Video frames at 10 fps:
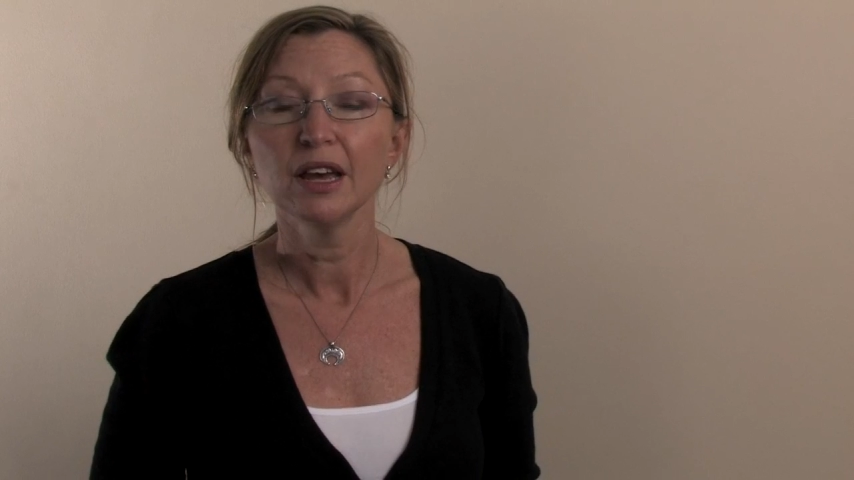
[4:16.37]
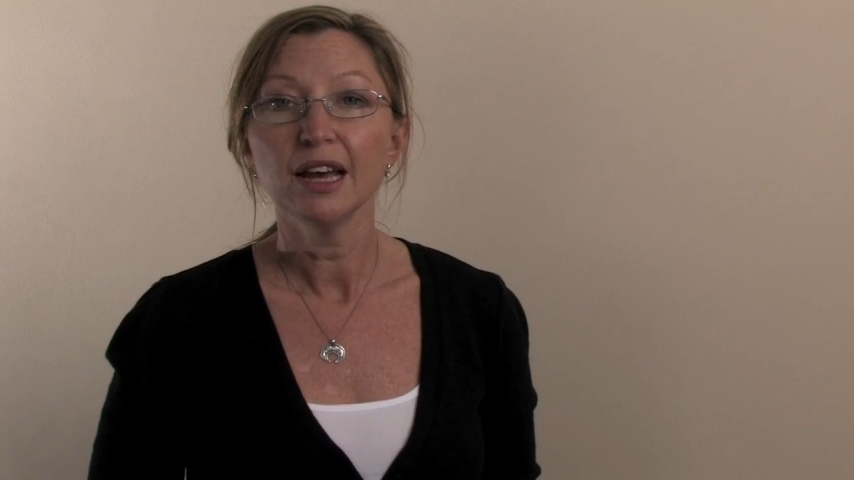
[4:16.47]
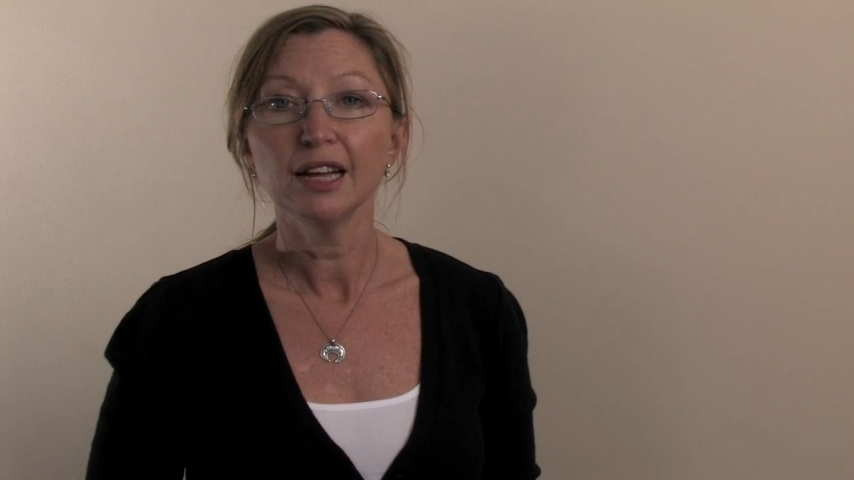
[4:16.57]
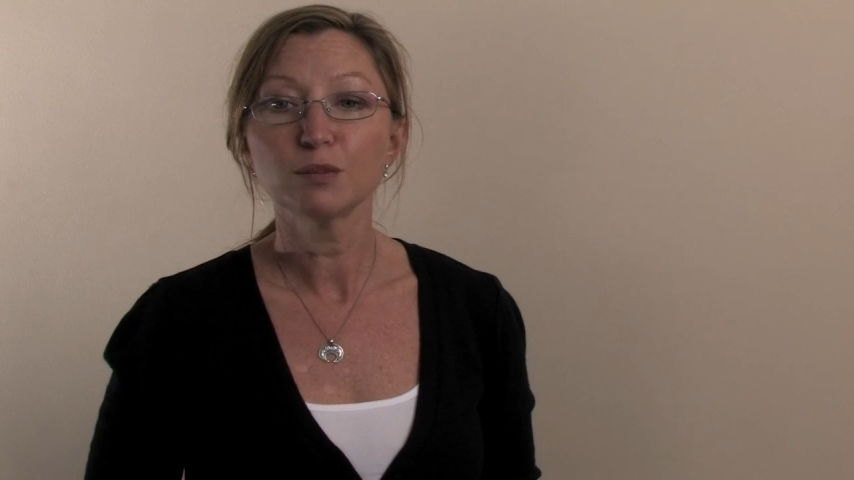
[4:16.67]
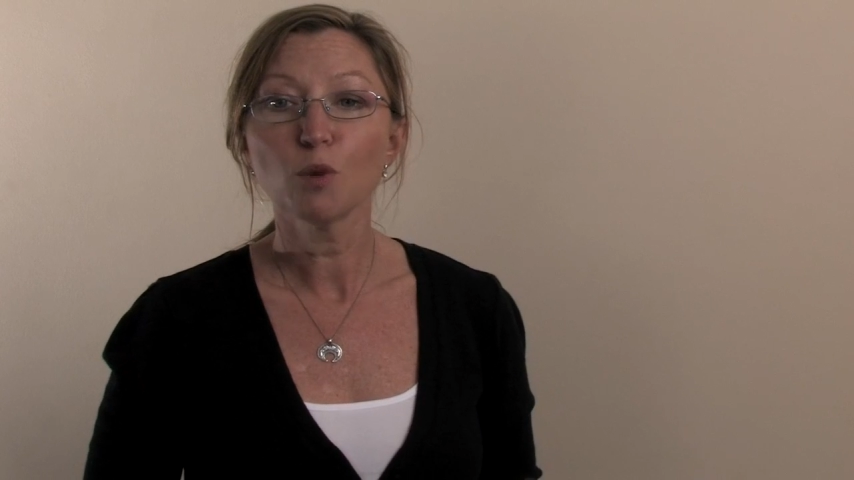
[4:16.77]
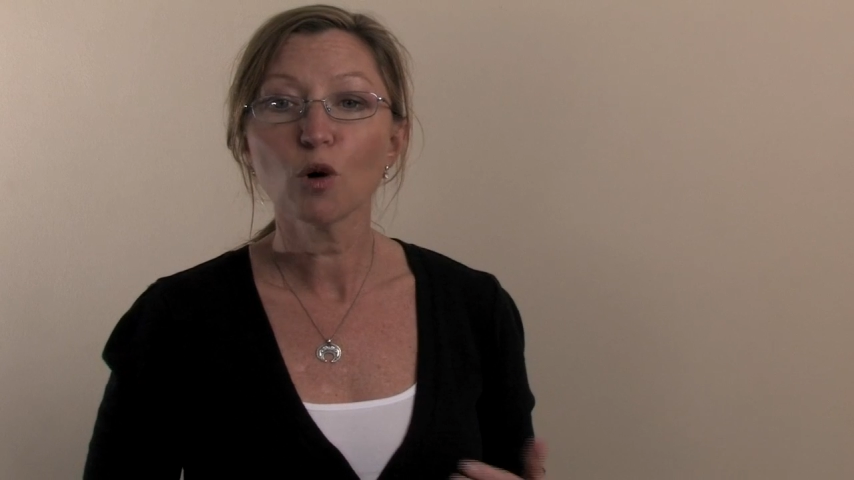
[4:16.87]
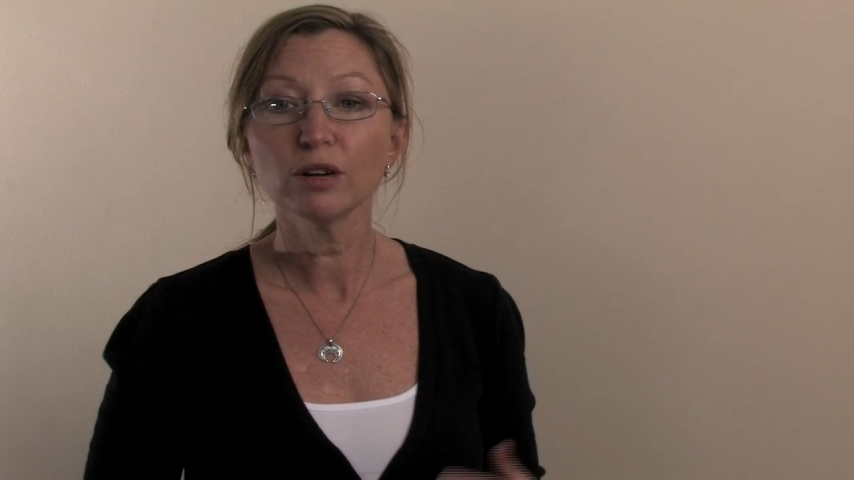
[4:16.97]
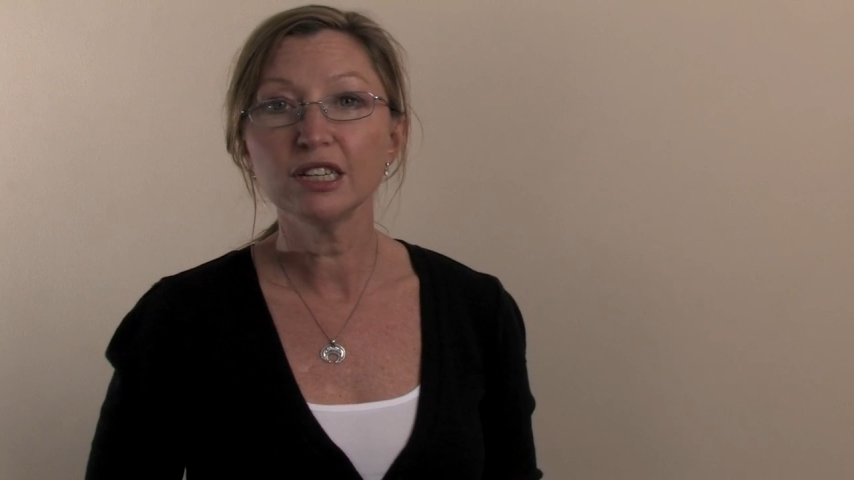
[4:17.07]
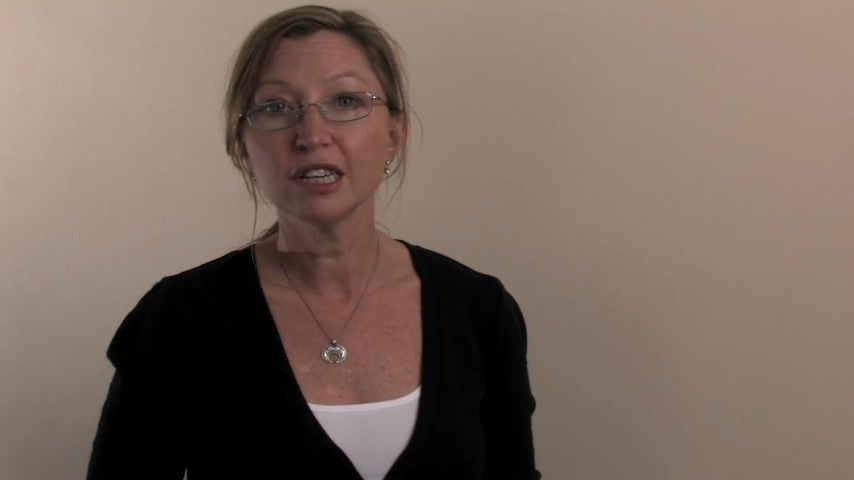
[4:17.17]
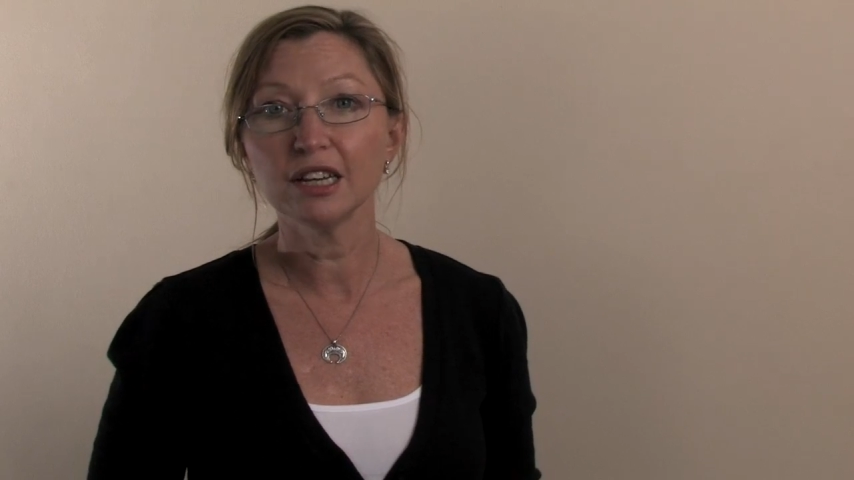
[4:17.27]
it's more
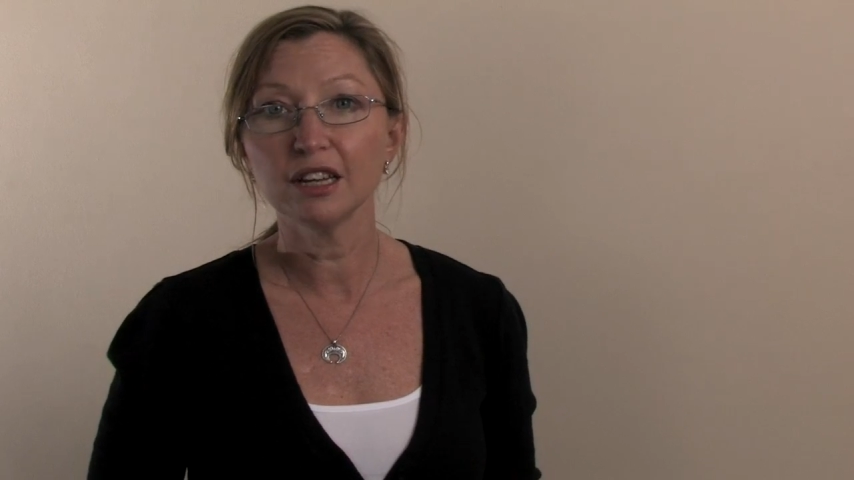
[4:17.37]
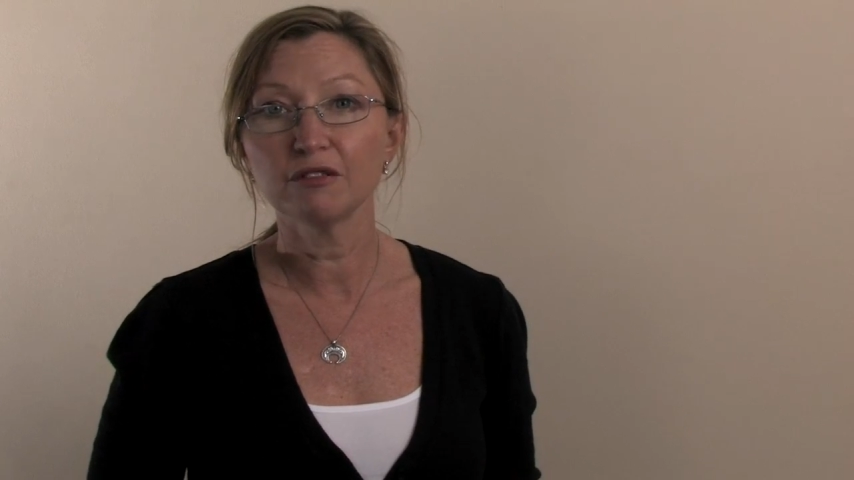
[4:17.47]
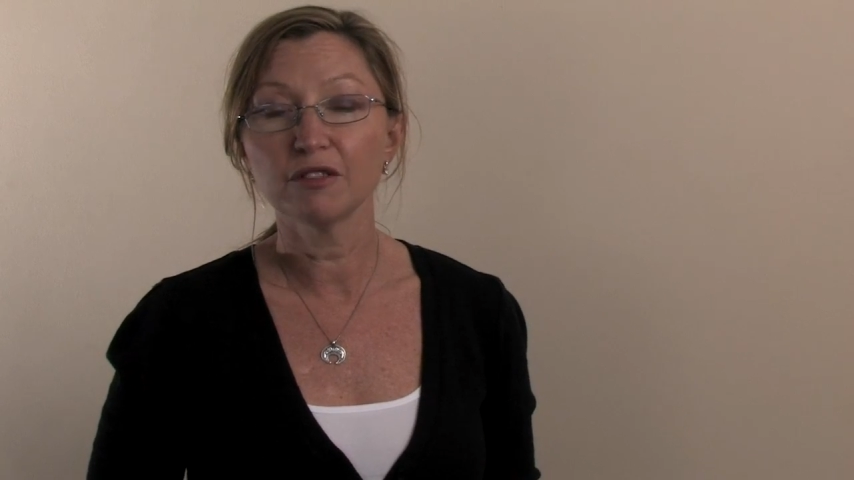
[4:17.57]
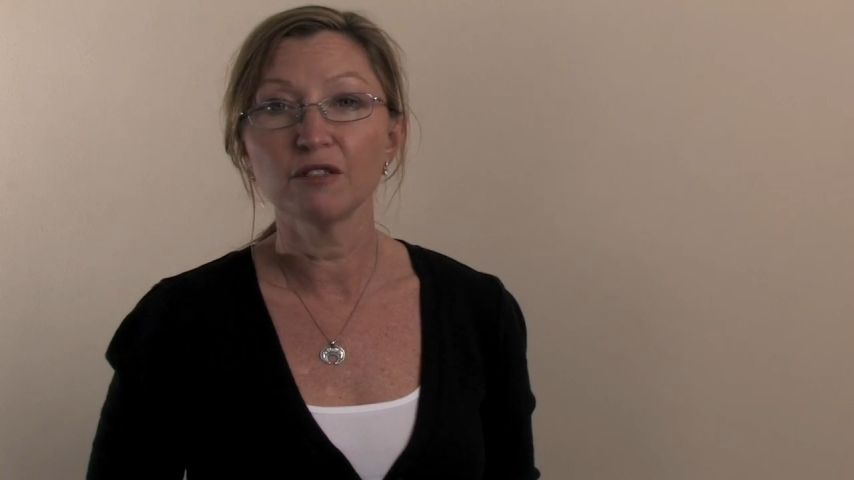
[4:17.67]
indicative